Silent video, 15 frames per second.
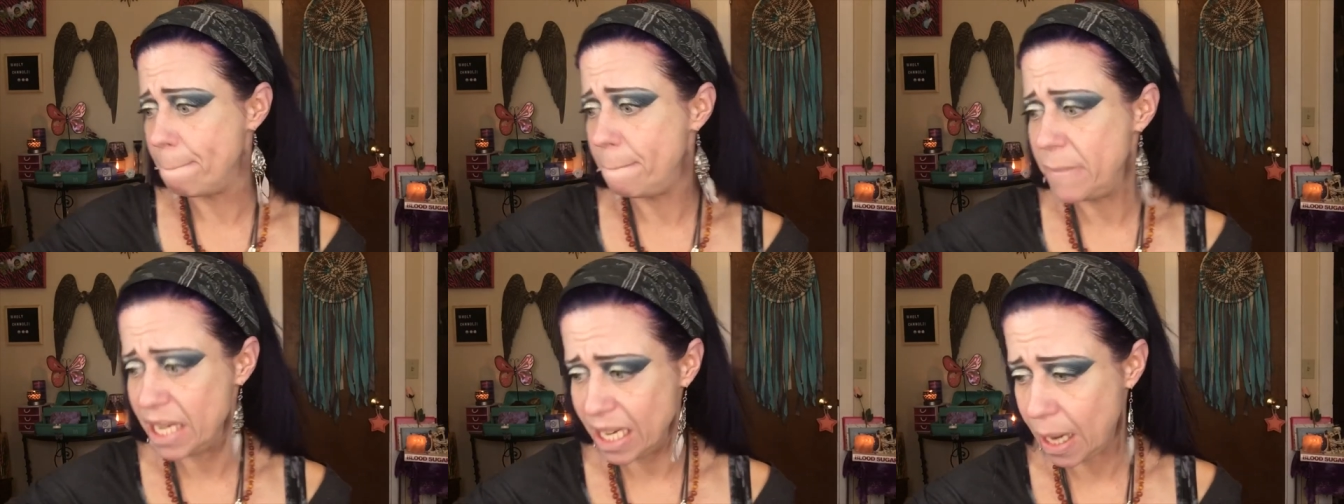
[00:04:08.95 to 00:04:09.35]

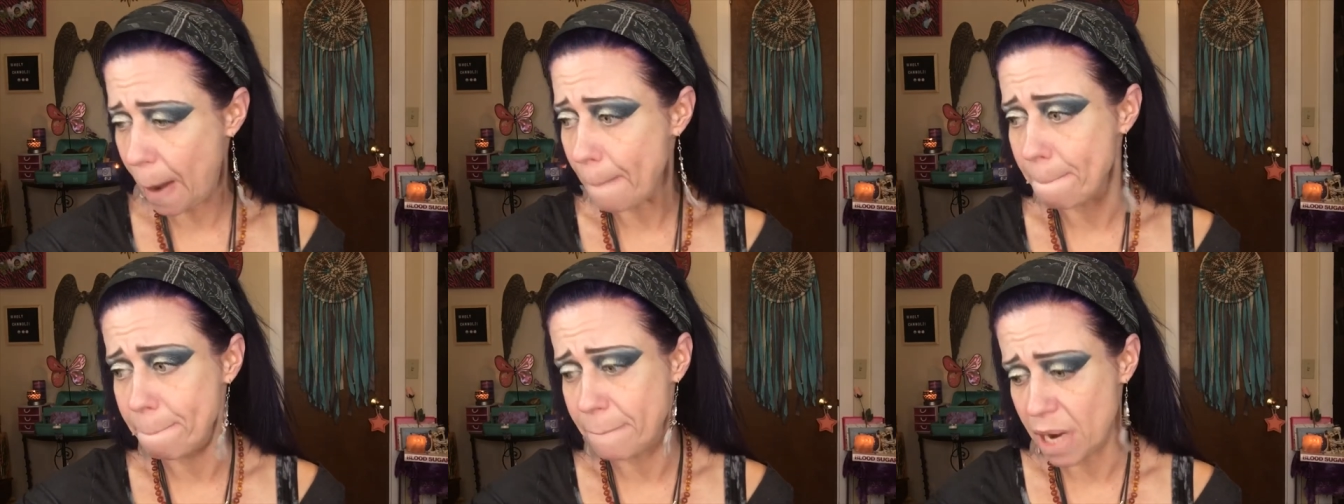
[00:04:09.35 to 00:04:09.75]
Big
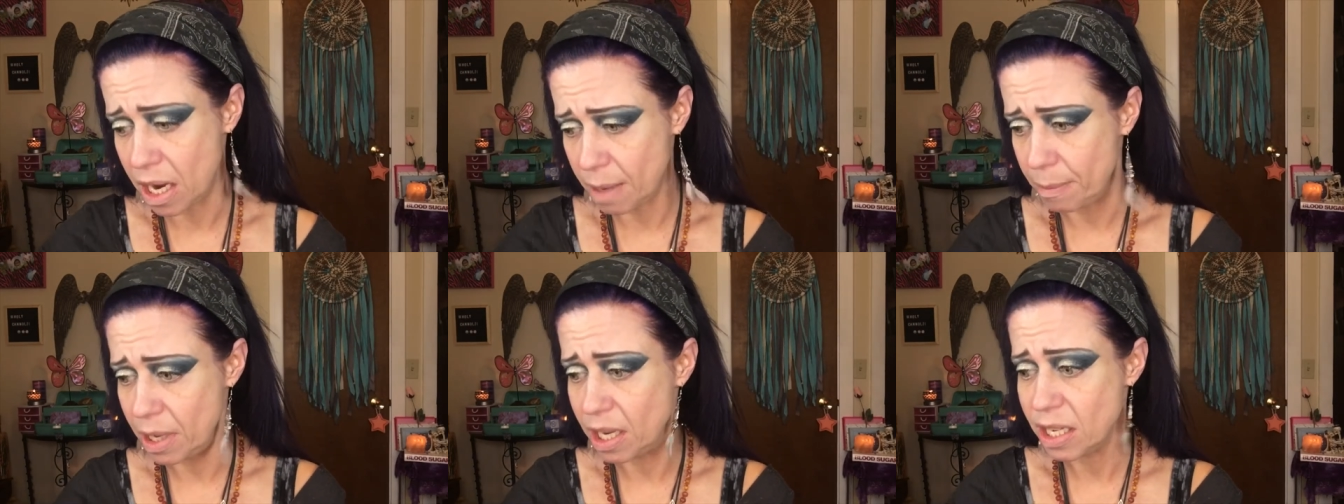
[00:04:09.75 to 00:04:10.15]

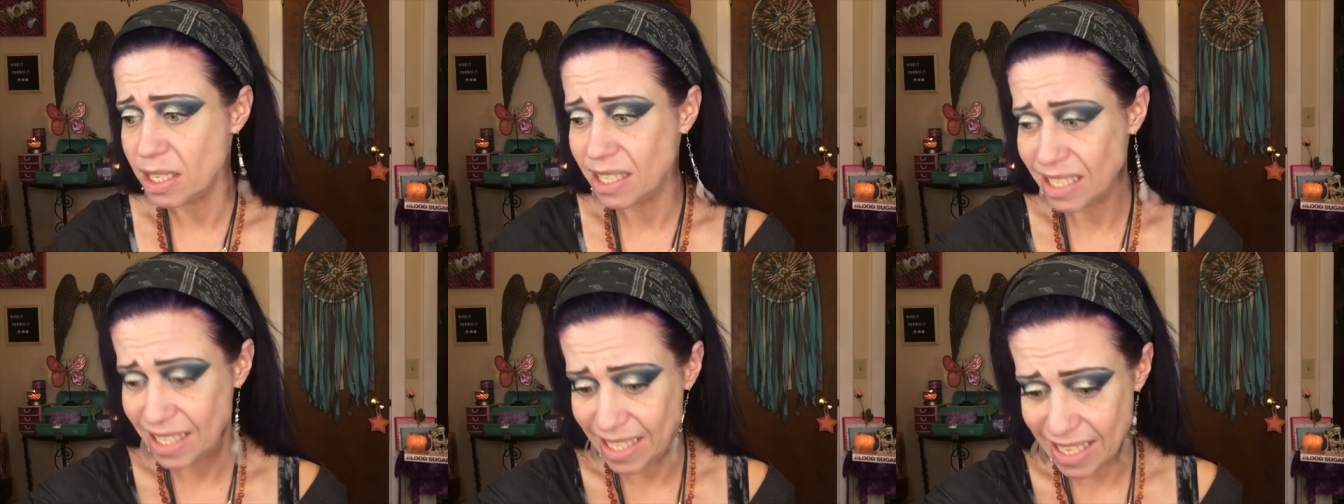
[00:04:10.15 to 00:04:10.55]
Mama
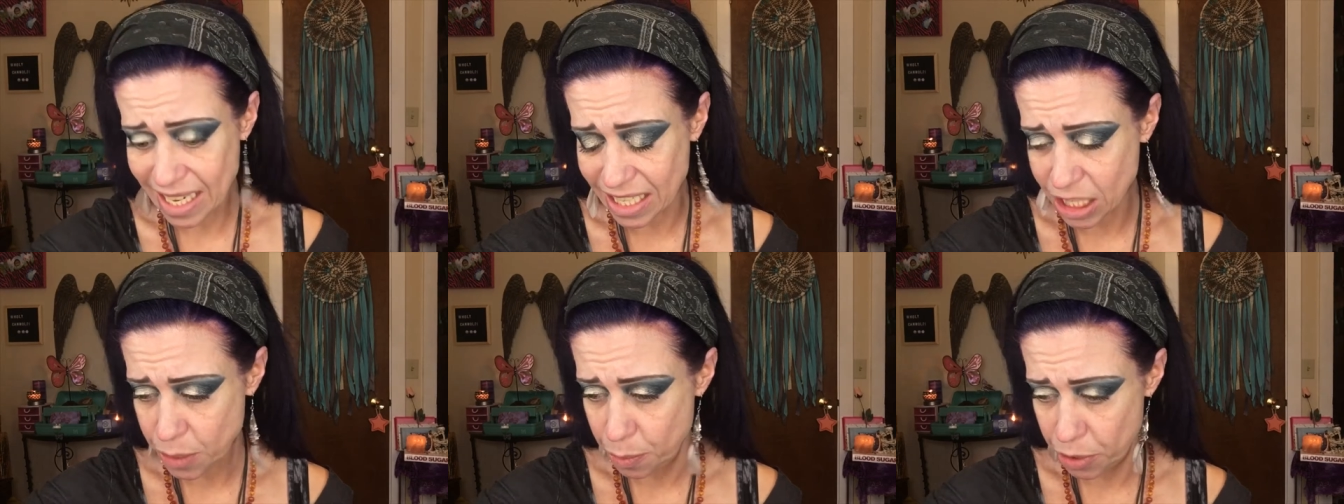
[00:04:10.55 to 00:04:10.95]

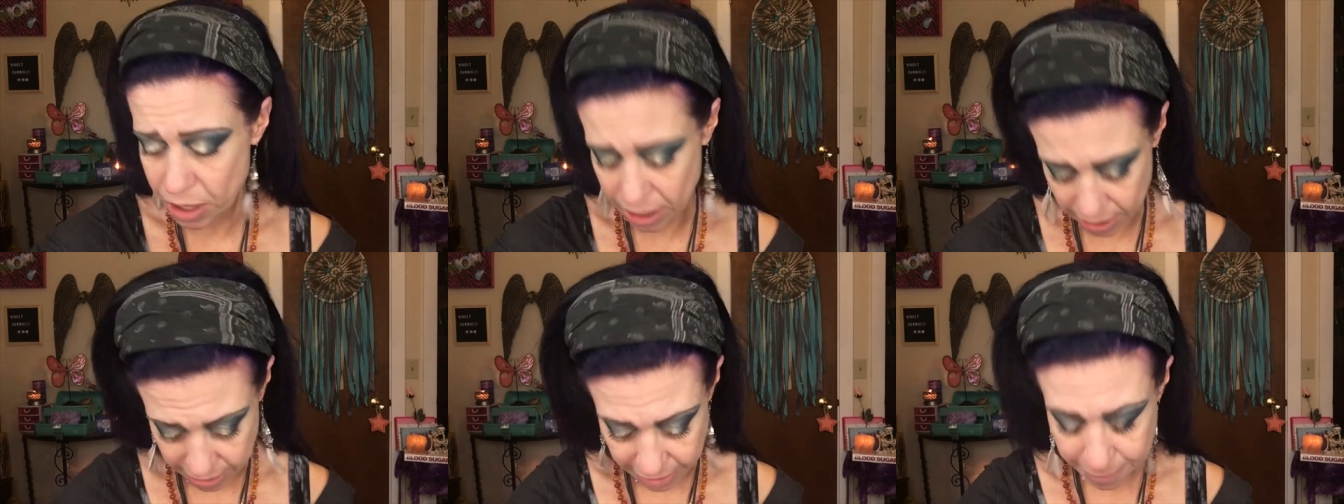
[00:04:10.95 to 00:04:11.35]

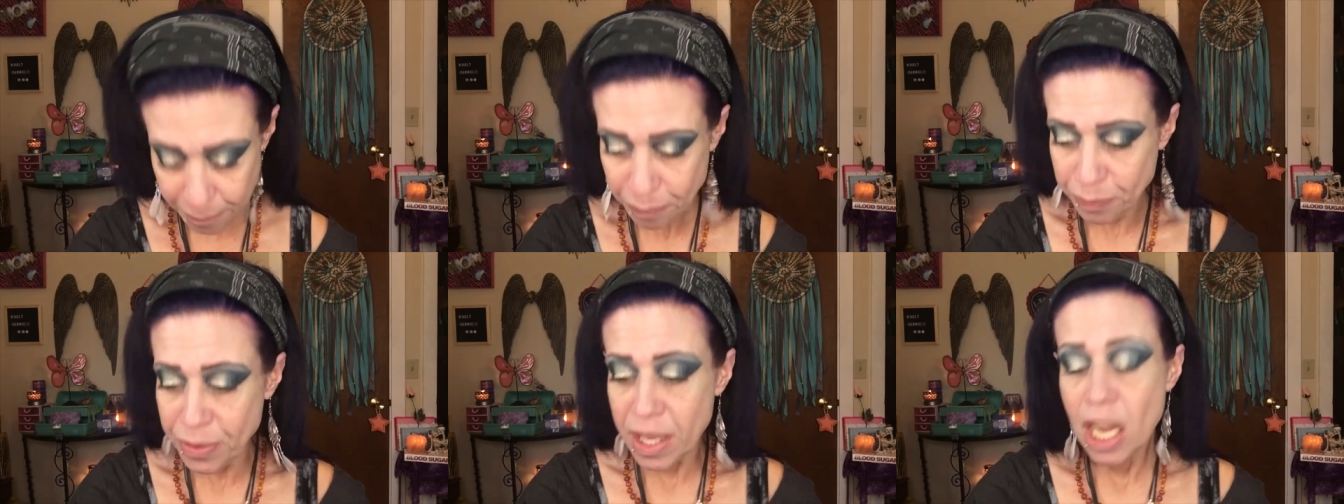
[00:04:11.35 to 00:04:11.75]
desperately.
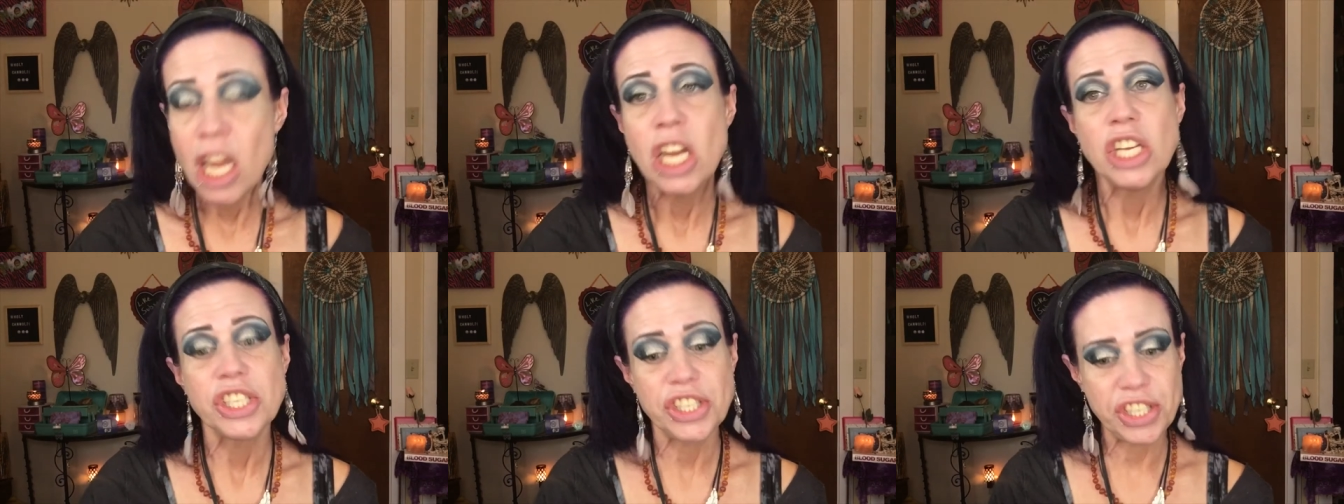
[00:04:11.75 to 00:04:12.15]

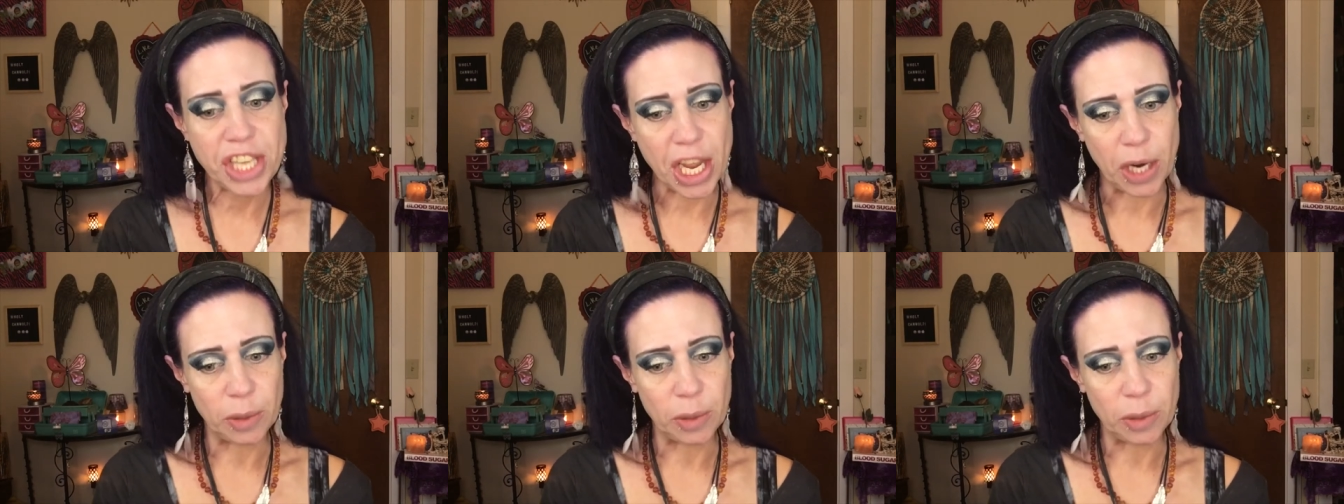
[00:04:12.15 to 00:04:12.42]
So